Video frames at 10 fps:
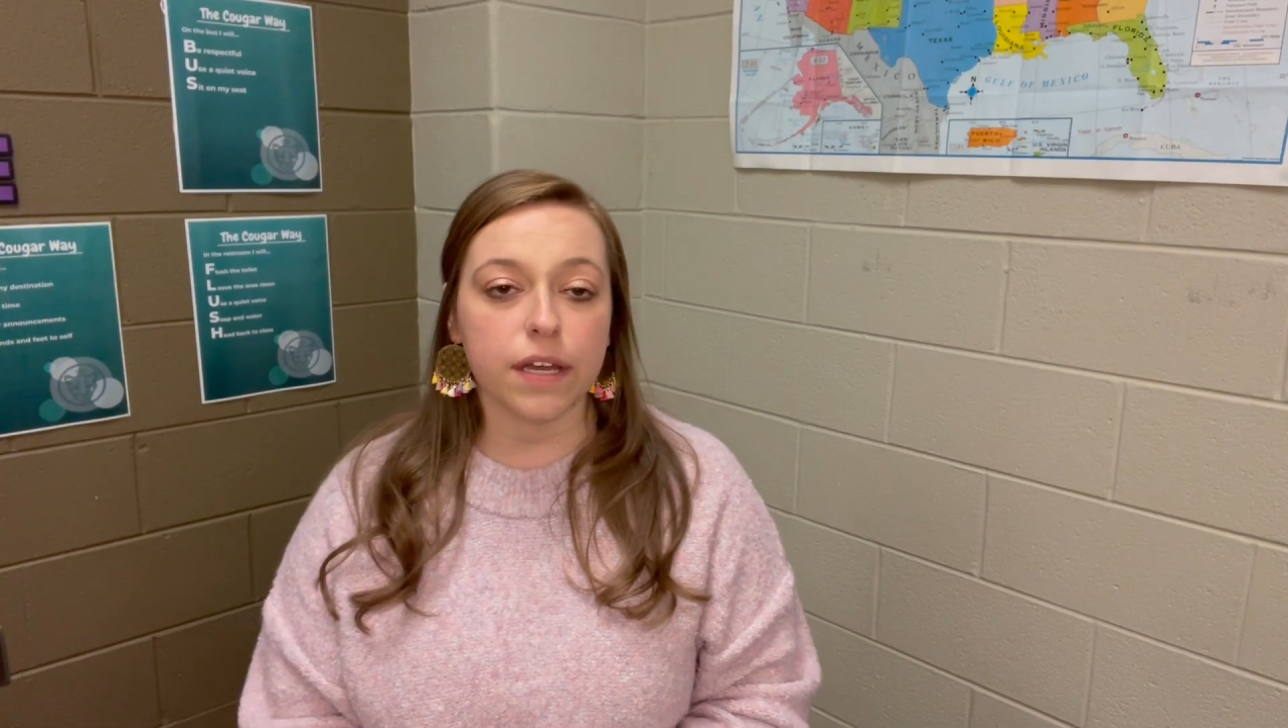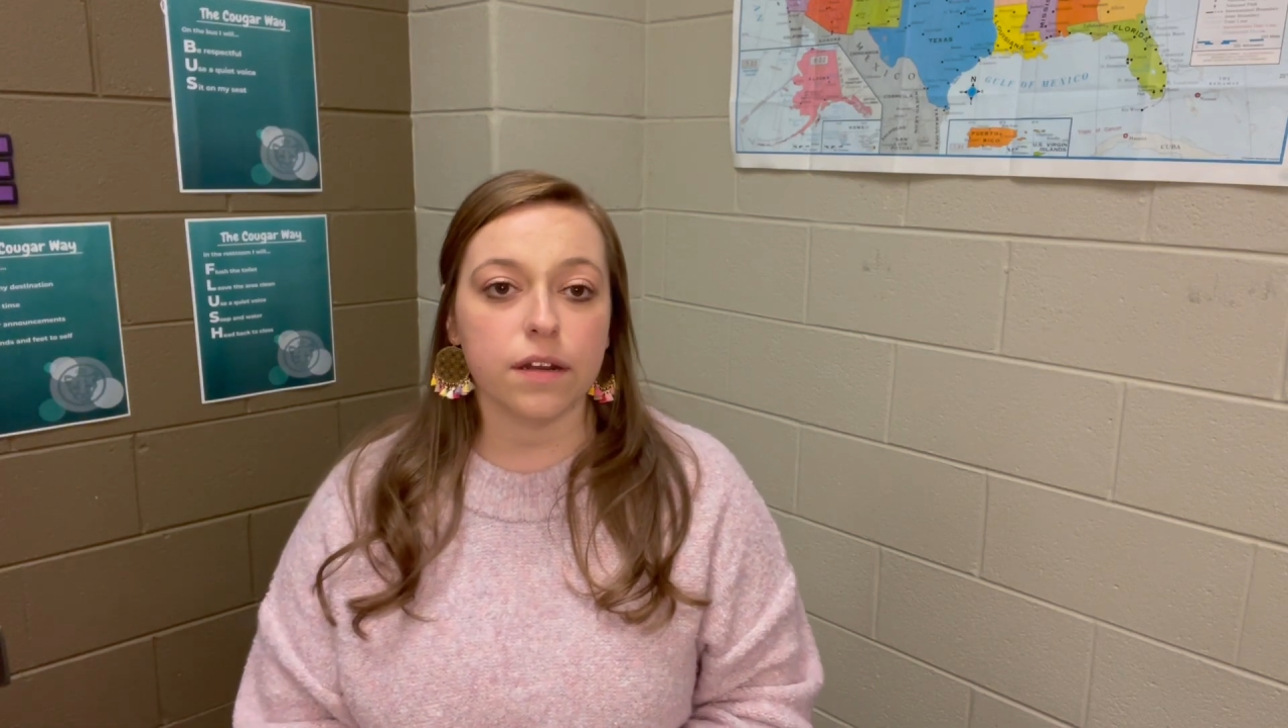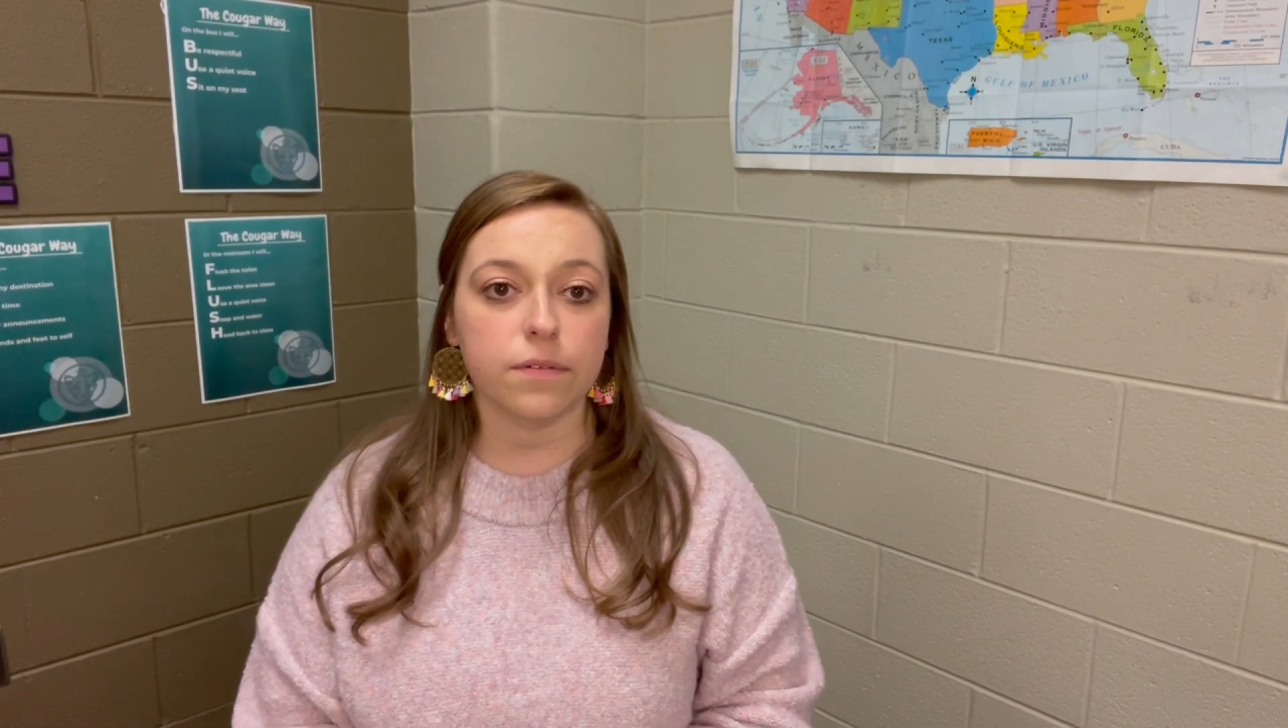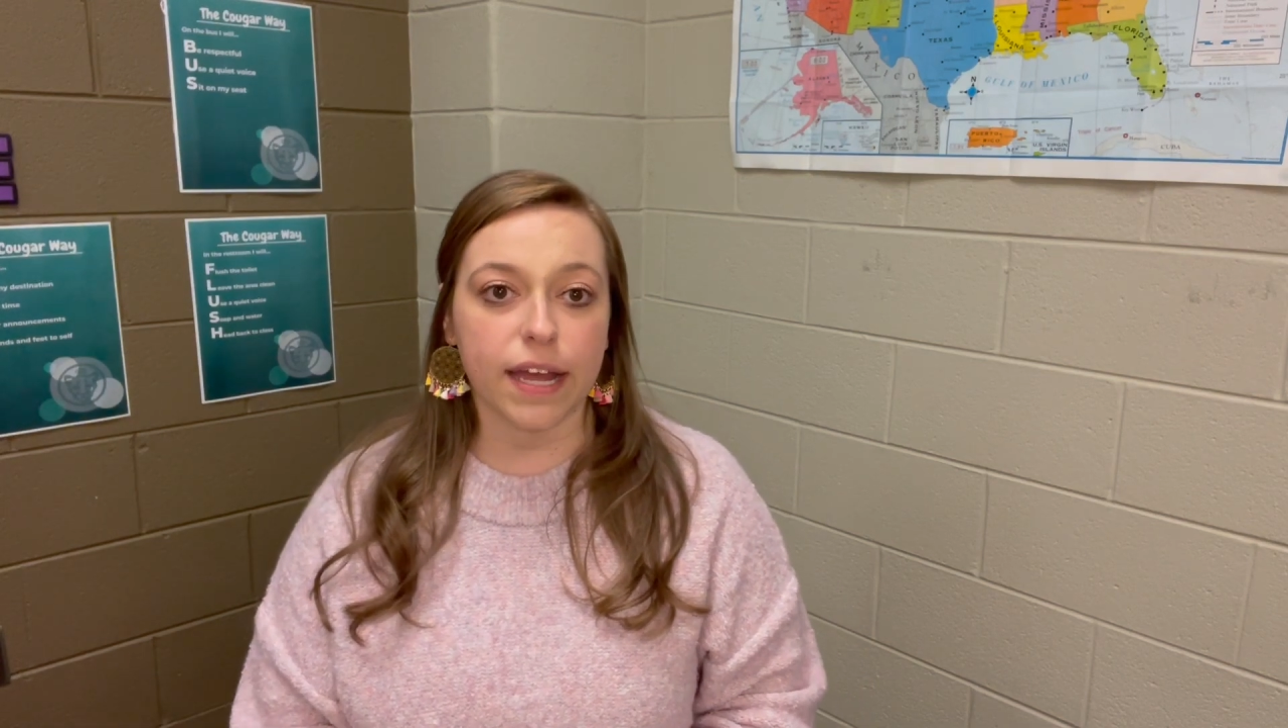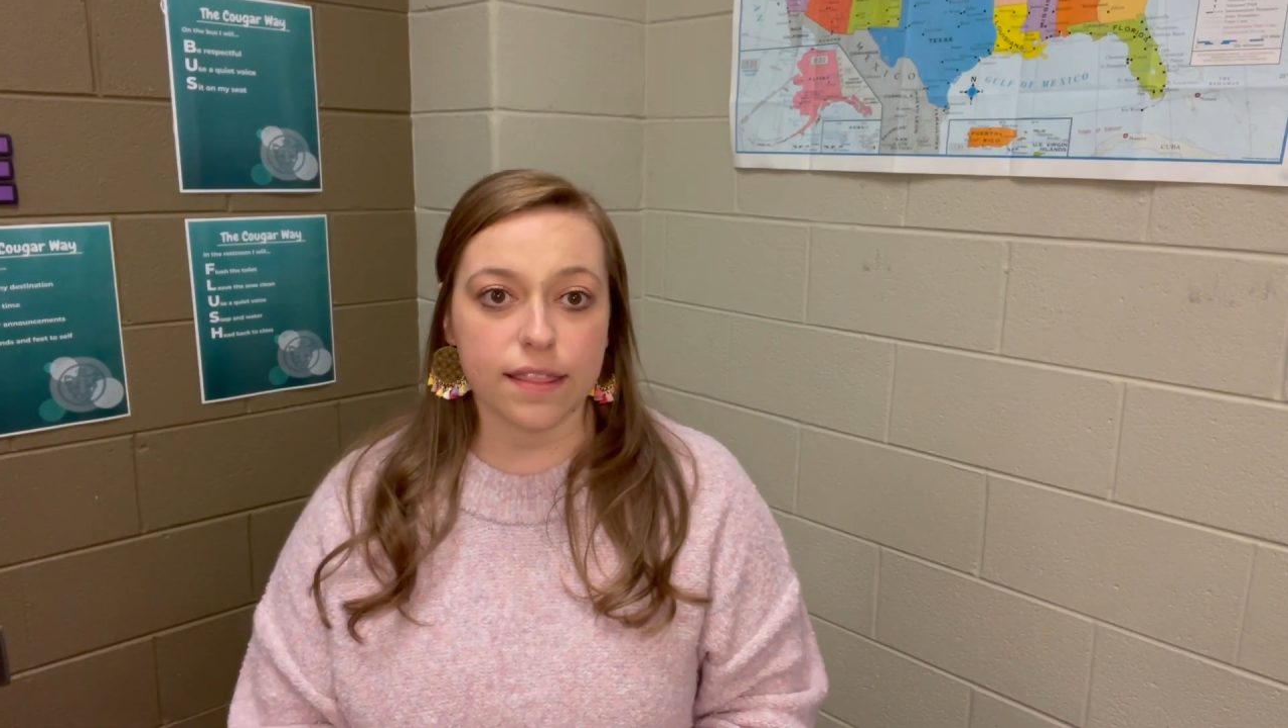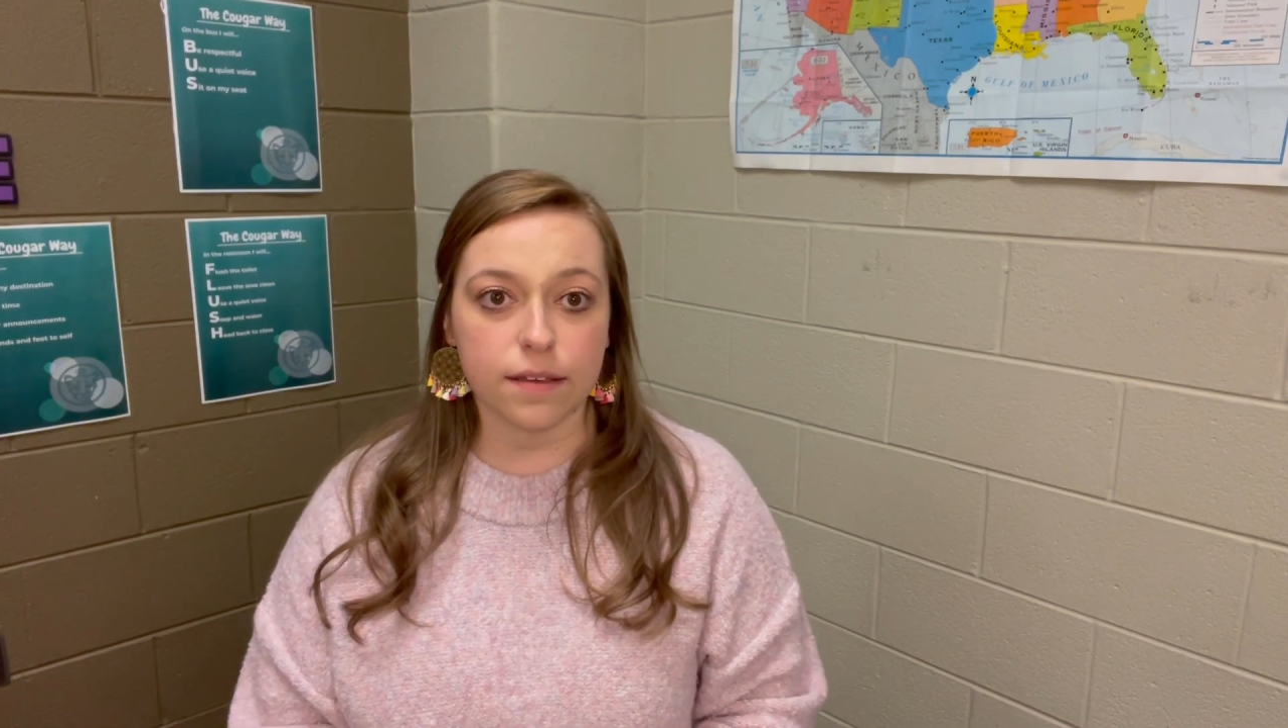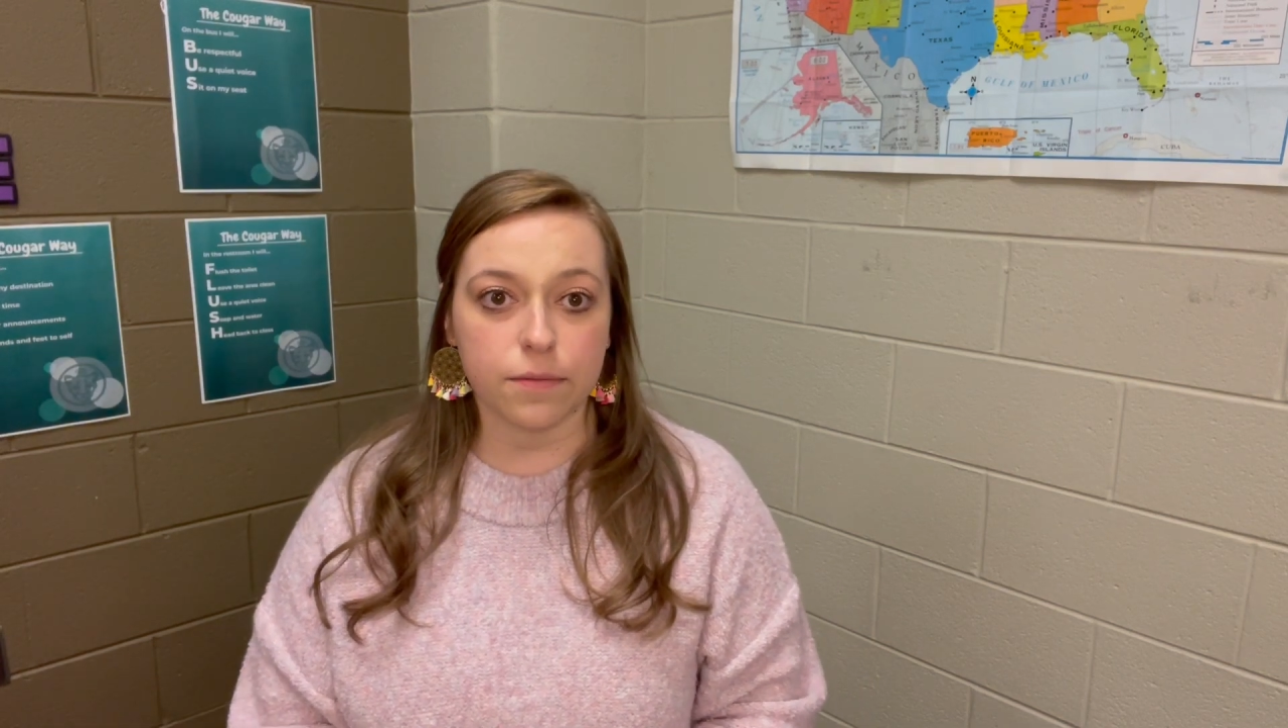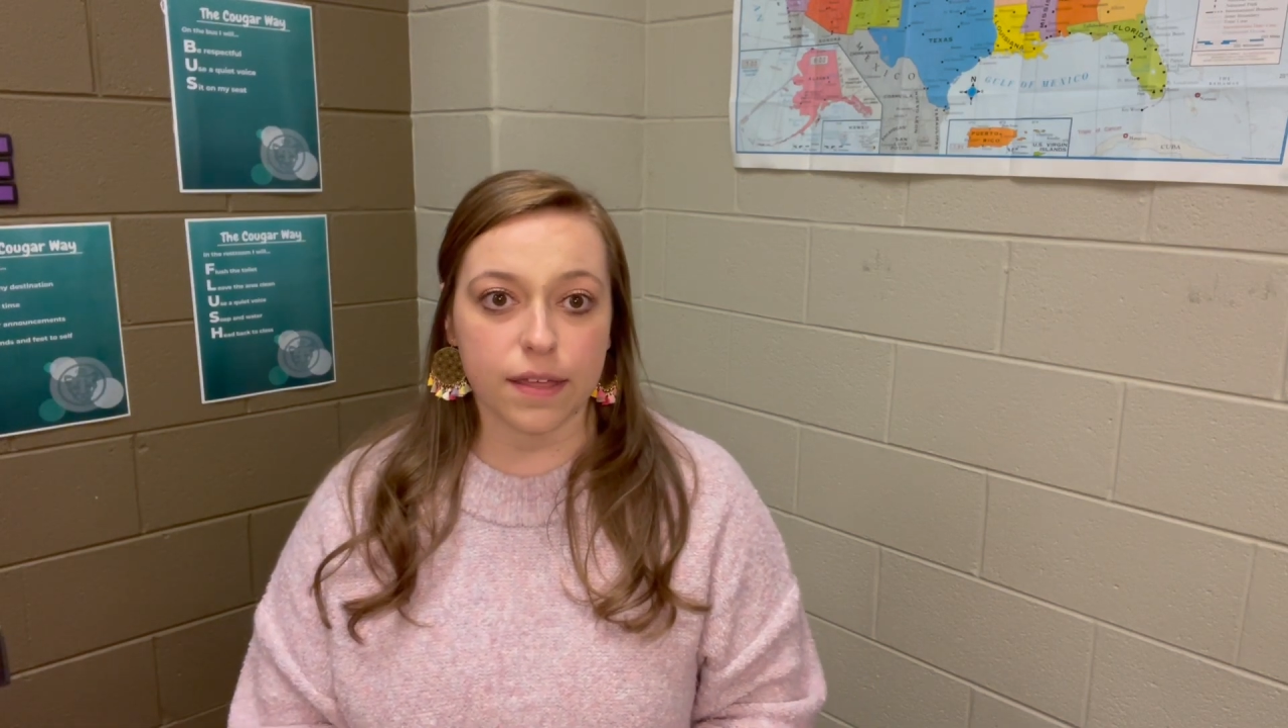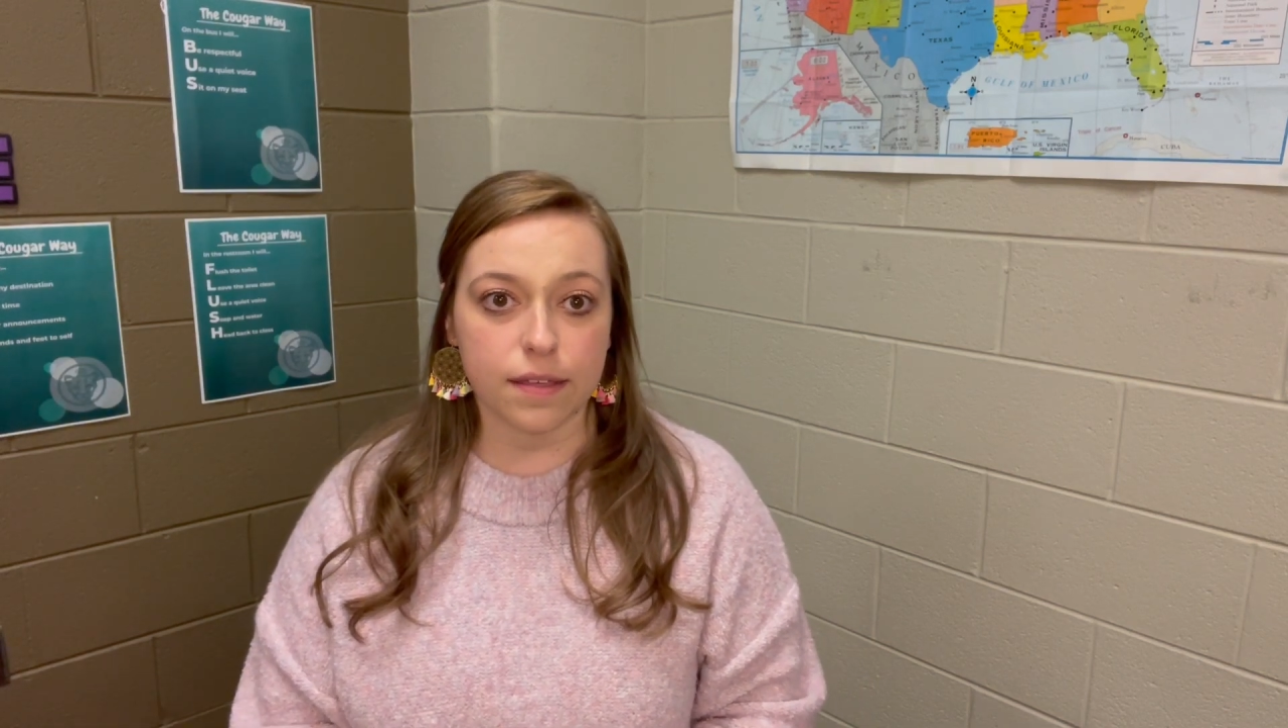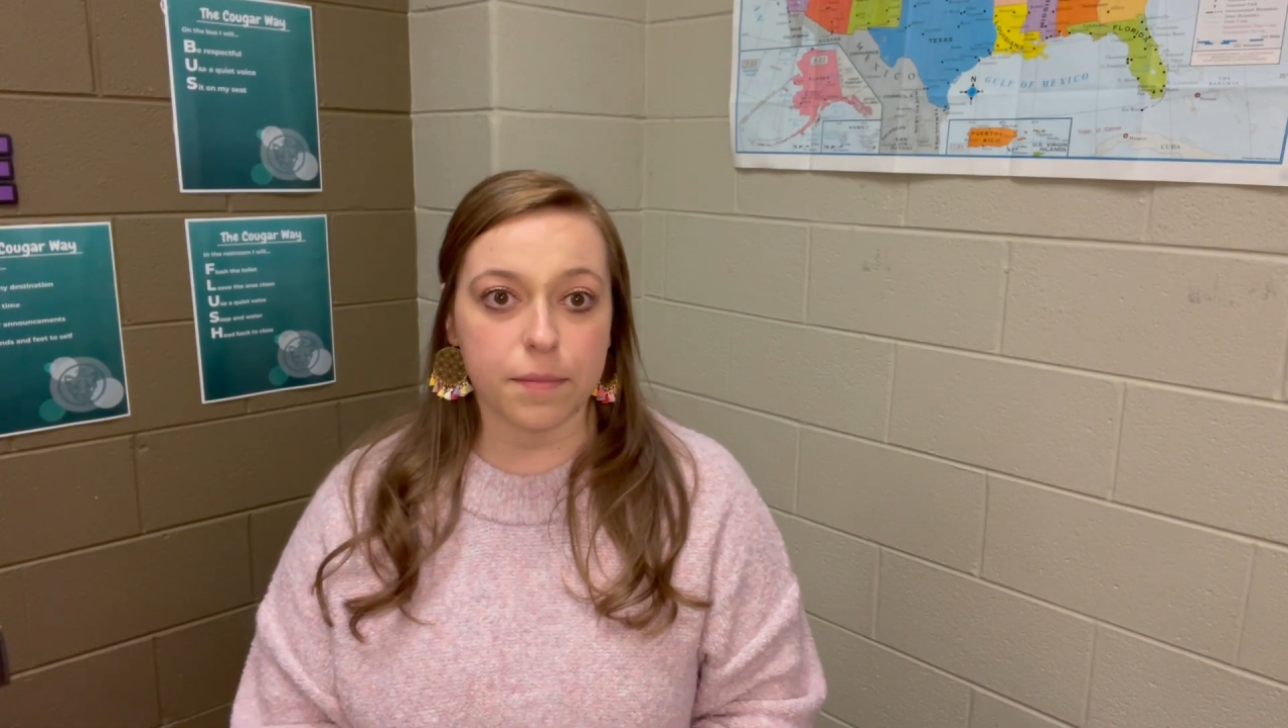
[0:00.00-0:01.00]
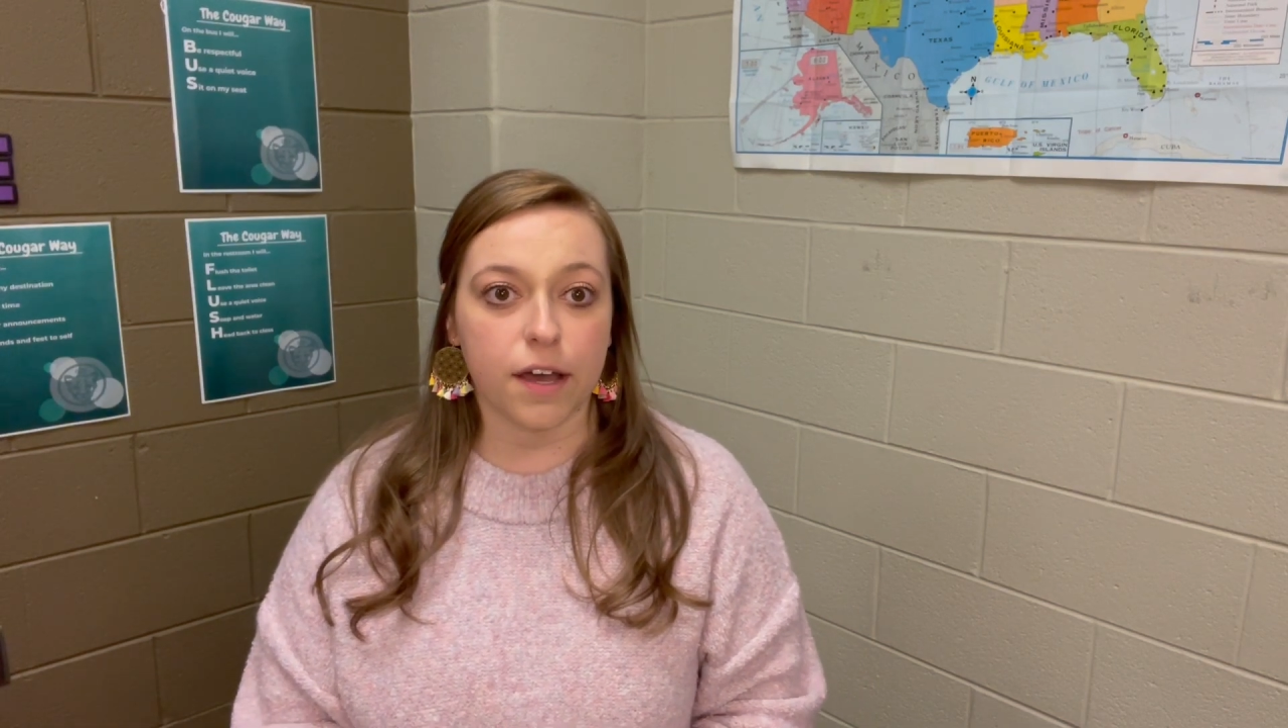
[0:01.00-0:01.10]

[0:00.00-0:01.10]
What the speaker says: going to write the rhythm